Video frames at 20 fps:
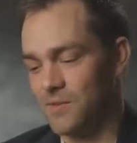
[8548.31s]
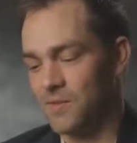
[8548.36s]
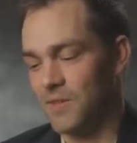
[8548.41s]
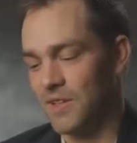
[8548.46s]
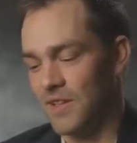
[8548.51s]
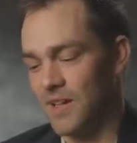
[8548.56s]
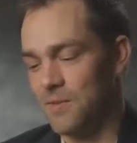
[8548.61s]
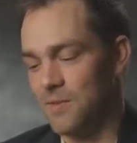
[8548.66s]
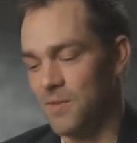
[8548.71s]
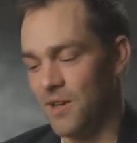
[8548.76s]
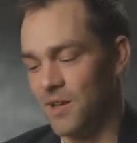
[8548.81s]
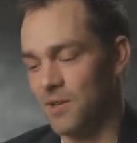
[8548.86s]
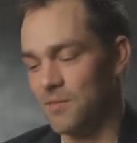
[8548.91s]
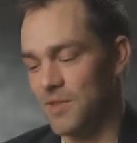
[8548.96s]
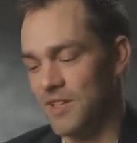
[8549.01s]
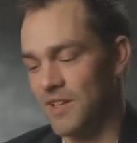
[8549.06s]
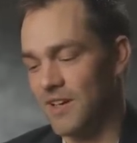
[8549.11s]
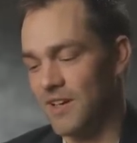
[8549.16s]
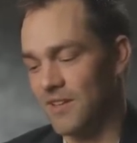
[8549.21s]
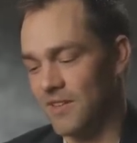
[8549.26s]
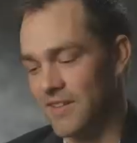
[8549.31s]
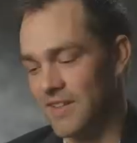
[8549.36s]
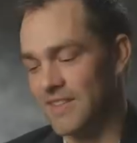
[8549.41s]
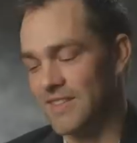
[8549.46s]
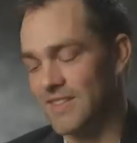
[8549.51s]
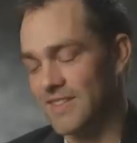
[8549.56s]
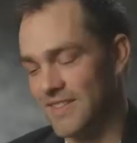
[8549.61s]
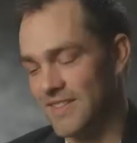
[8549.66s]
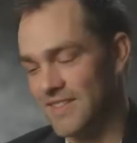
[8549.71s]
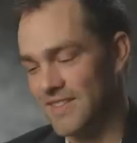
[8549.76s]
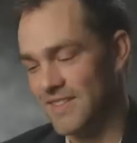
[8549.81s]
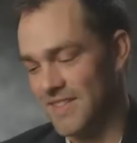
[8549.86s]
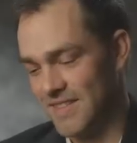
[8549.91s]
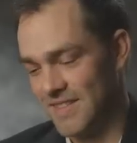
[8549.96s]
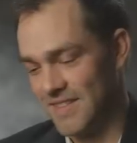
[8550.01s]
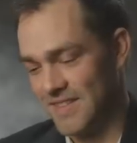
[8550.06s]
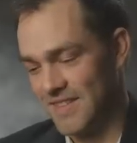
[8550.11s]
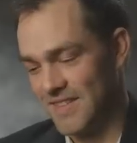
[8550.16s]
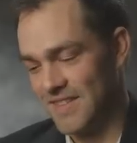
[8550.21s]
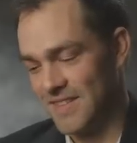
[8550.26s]
we let Bunderman know that,
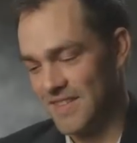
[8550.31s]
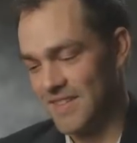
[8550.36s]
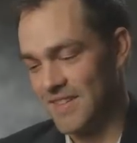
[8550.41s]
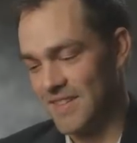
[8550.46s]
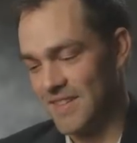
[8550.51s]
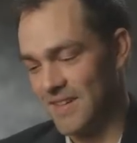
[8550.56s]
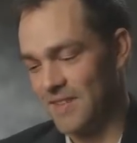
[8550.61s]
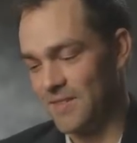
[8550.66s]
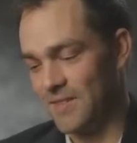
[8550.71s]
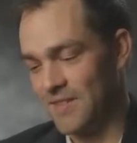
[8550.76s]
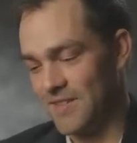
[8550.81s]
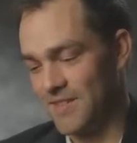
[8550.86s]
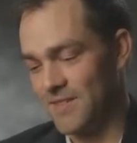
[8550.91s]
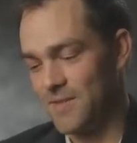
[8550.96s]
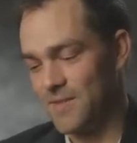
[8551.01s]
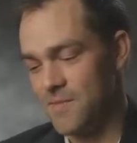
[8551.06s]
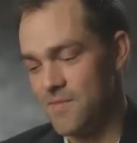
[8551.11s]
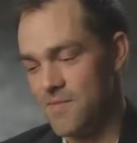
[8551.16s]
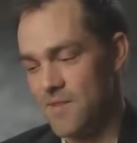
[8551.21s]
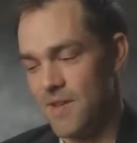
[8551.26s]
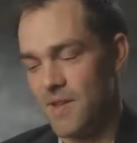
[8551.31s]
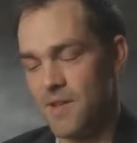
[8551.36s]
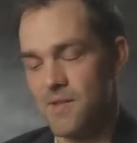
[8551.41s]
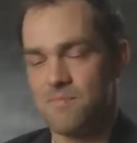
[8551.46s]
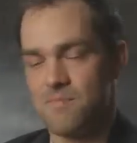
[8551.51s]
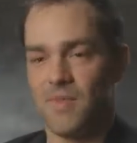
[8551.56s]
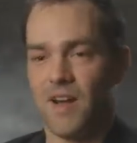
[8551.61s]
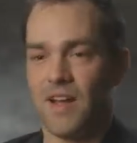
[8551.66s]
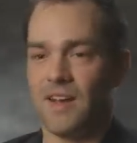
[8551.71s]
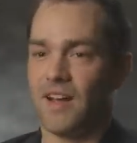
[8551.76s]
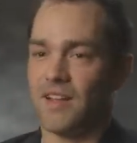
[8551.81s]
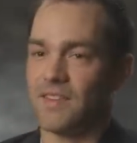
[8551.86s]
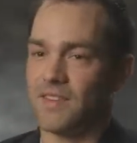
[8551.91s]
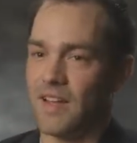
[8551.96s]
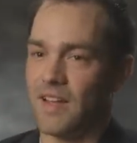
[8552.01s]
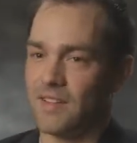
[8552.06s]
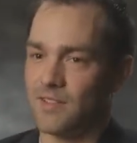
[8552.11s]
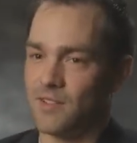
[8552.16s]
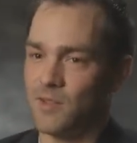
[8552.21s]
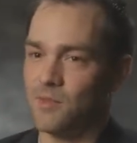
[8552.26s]
you know, we might not
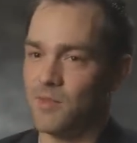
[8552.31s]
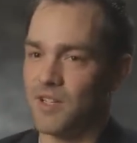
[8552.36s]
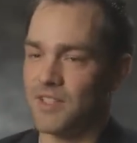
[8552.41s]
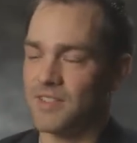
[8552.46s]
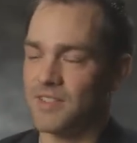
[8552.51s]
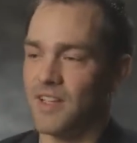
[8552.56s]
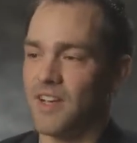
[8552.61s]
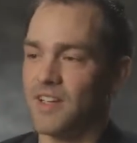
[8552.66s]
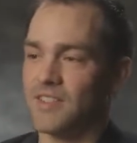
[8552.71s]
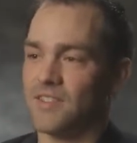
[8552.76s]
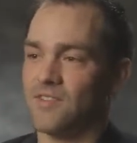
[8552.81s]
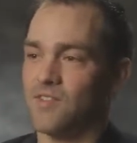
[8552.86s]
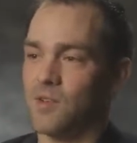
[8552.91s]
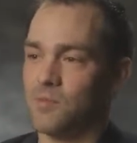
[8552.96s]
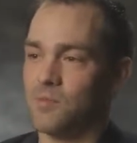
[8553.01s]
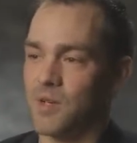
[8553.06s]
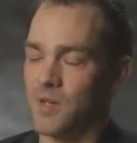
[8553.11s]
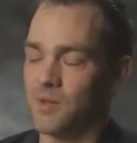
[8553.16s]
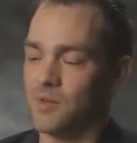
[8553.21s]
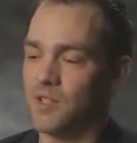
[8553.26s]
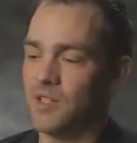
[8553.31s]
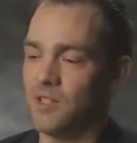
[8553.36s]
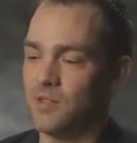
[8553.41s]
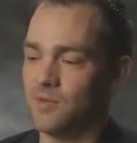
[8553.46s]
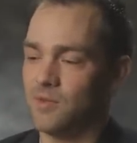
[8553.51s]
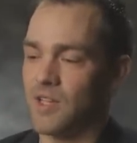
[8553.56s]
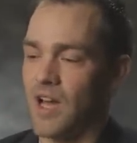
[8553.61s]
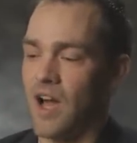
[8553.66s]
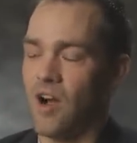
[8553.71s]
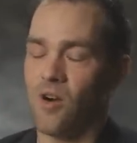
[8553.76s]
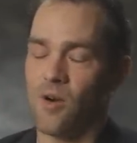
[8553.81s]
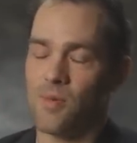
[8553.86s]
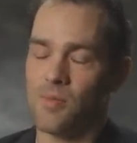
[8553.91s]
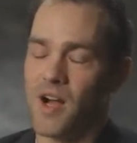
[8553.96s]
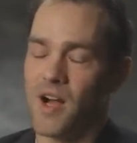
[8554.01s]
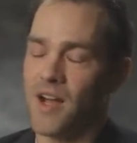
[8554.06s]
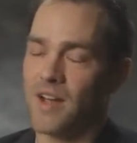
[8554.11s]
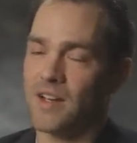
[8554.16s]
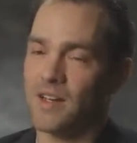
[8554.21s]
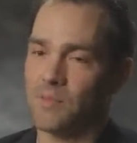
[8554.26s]
think too much less of him, but when you cower
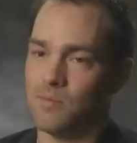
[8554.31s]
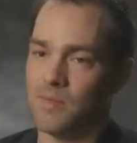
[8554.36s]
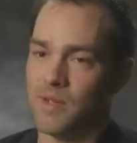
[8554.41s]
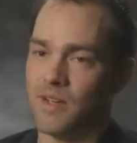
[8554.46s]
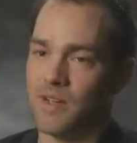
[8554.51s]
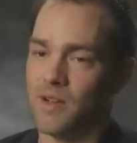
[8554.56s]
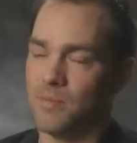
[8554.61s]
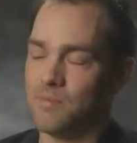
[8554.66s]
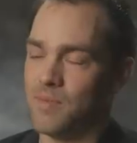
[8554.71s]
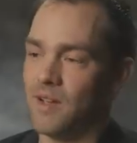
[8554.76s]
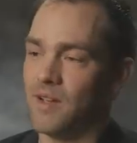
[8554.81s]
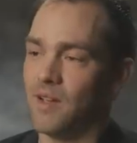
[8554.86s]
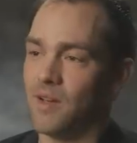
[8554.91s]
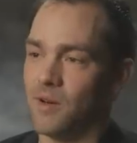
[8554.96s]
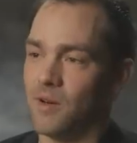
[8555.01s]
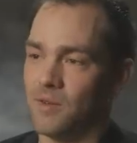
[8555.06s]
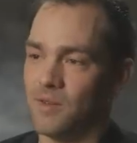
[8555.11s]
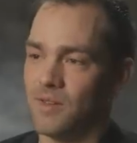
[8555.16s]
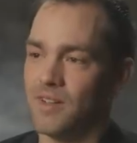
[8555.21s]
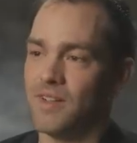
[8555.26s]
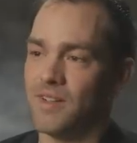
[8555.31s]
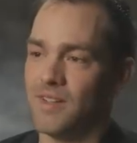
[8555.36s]
behind a pillow